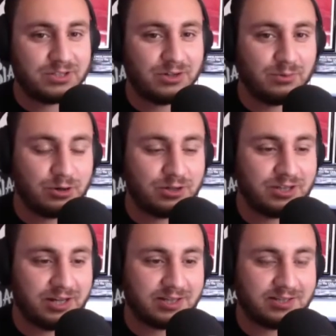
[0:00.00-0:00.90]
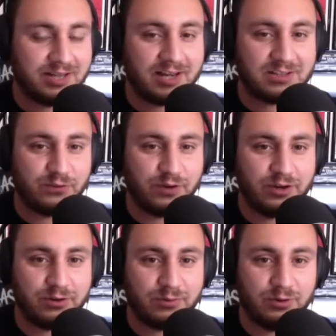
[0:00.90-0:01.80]
was turning more into like a sex
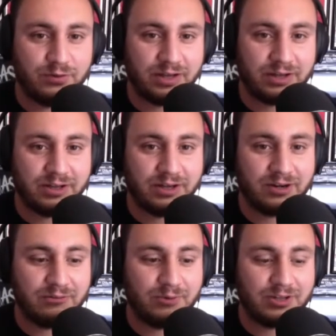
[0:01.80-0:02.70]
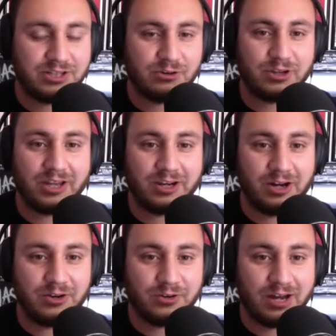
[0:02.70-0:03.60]
offender movie, like later on when she, or
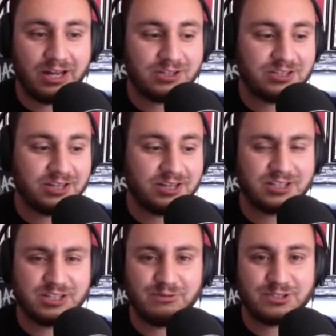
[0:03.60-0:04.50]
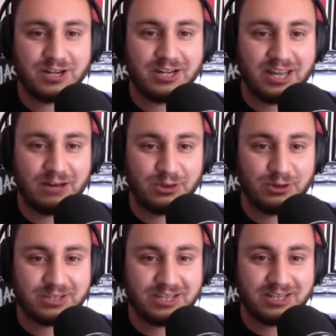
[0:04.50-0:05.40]
like an underage, because she was trying to
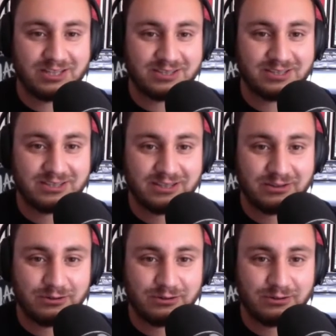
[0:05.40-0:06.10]
get with those kids.